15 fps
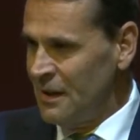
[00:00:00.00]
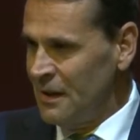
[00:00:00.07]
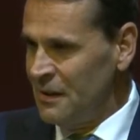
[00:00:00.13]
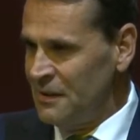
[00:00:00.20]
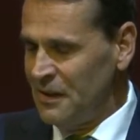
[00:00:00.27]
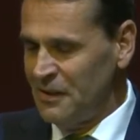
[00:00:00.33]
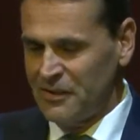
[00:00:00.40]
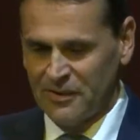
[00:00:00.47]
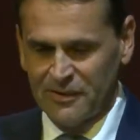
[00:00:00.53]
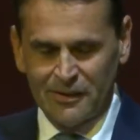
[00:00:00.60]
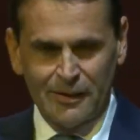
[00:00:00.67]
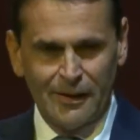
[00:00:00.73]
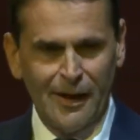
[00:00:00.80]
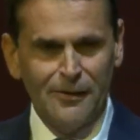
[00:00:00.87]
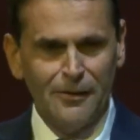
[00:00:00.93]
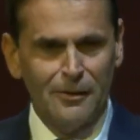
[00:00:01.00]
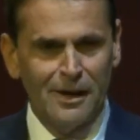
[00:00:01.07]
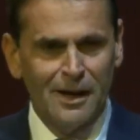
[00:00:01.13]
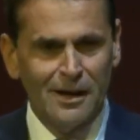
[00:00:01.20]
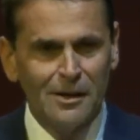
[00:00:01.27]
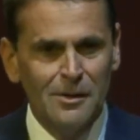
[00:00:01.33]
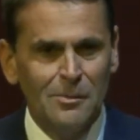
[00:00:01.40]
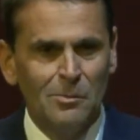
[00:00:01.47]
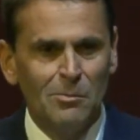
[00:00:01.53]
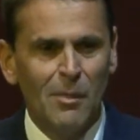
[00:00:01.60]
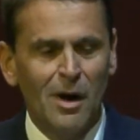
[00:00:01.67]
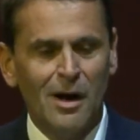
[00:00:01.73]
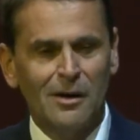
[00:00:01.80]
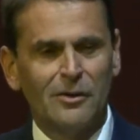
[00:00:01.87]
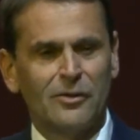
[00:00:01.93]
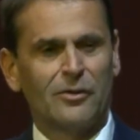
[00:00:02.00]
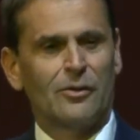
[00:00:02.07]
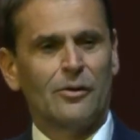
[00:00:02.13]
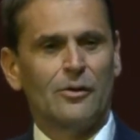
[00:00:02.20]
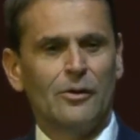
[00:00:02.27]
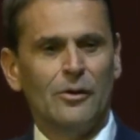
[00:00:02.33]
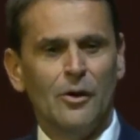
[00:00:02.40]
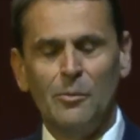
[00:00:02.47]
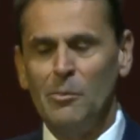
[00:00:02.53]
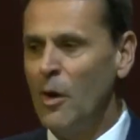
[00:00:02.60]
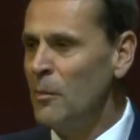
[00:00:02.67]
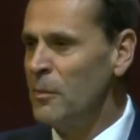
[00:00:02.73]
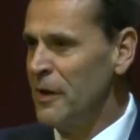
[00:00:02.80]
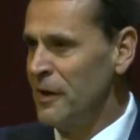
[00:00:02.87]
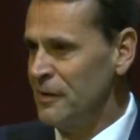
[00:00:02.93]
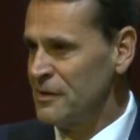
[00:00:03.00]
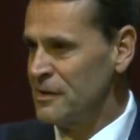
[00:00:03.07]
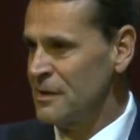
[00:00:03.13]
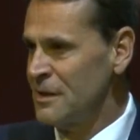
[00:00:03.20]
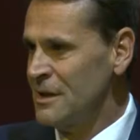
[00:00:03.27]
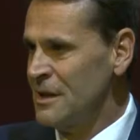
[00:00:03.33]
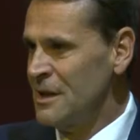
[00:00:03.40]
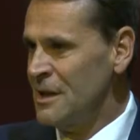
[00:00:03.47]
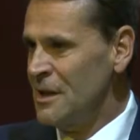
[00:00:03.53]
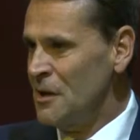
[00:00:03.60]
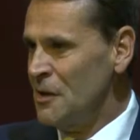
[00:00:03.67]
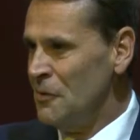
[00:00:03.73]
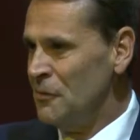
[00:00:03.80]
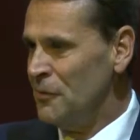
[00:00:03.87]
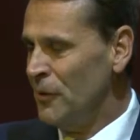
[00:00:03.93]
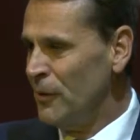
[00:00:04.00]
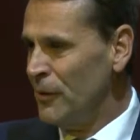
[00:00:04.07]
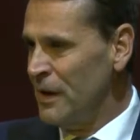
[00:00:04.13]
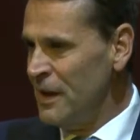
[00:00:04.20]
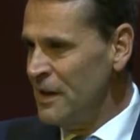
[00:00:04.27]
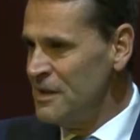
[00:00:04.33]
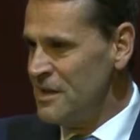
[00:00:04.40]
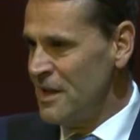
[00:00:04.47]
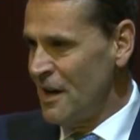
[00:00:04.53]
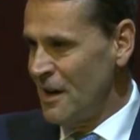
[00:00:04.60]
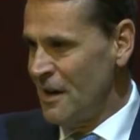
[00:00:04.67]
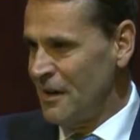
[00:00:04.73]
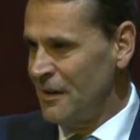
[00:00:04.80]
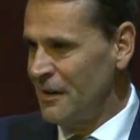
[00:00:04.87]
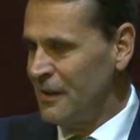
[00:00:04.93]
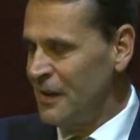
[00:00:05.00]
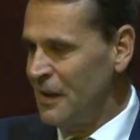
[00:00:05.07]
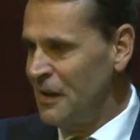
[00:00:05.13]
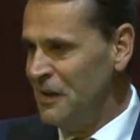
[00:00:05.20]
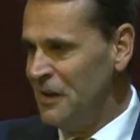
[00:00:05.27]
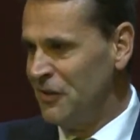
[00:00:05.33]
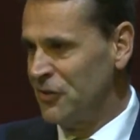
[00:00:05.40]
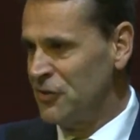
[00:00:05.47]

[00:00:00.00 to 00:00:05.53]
This gathering marks a moment for India in its